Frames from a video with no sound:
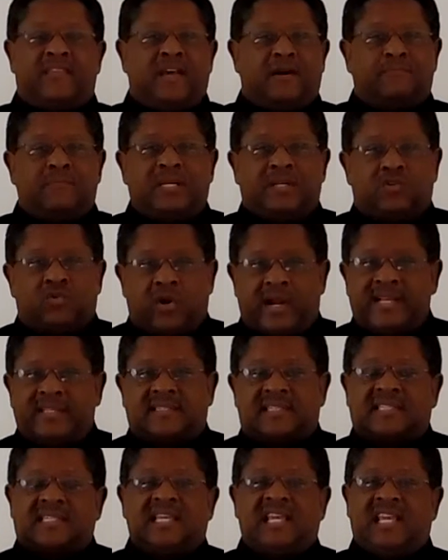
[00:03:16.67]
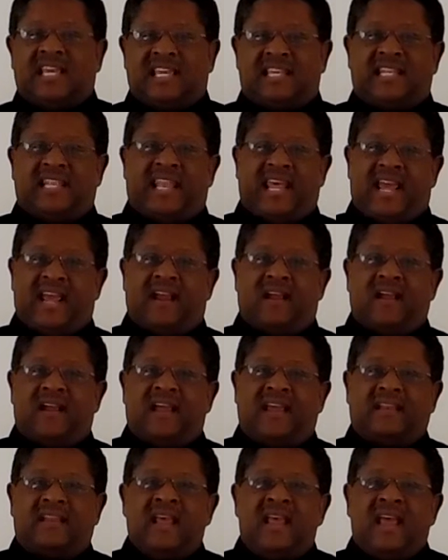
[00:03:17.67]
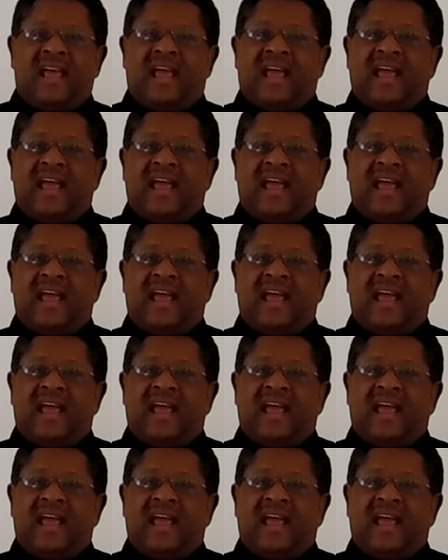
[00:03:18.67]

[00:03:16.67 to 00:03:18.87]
There'll be great singing there, and